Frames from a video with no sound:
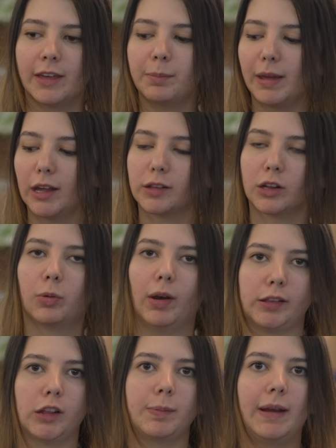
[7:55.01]
think because the
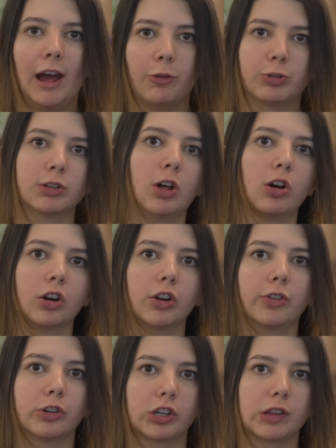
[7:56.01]
Quest has been out for longer,
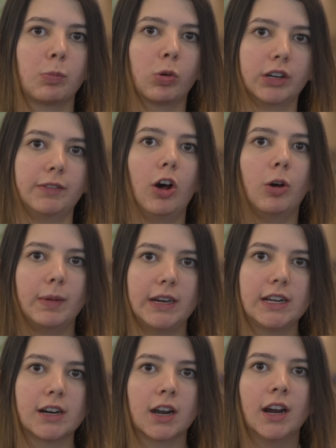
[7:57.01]
there's just more development
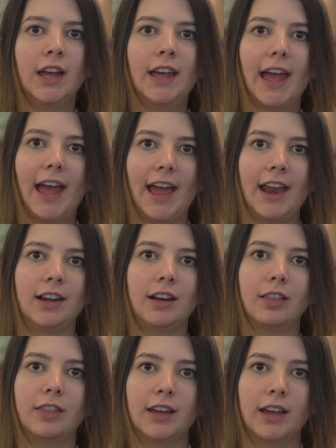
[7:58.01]
here, and
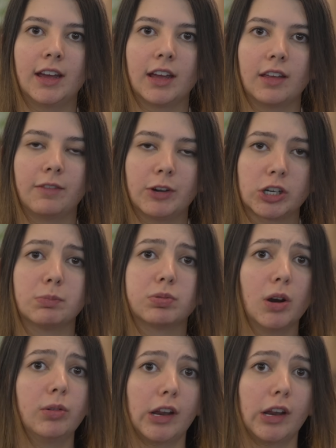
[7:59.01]
the Vision Pro